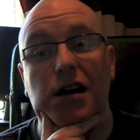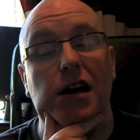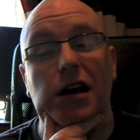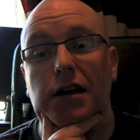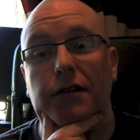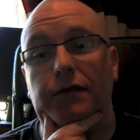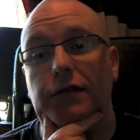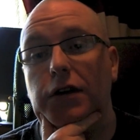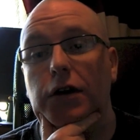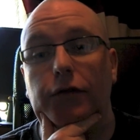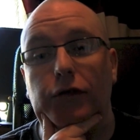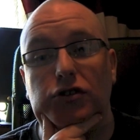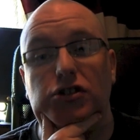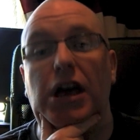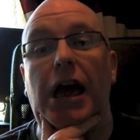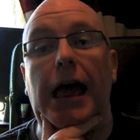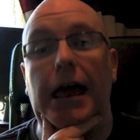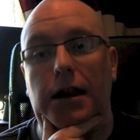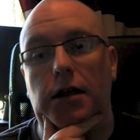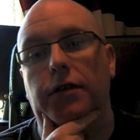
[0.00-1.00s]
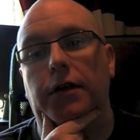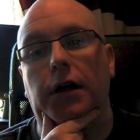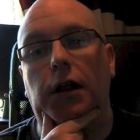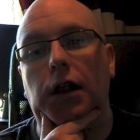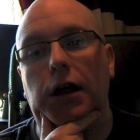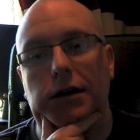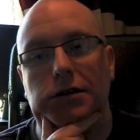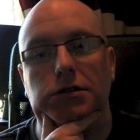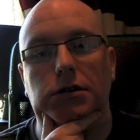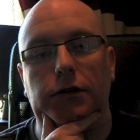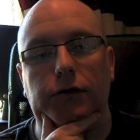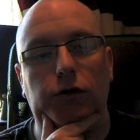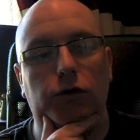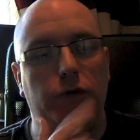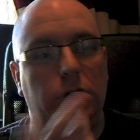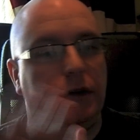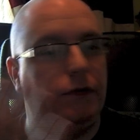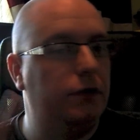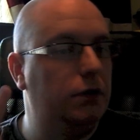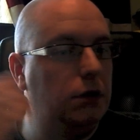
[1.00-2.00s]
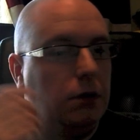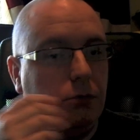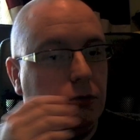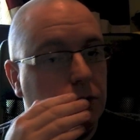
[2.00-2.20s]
If he offers anything less than a full refund, I'm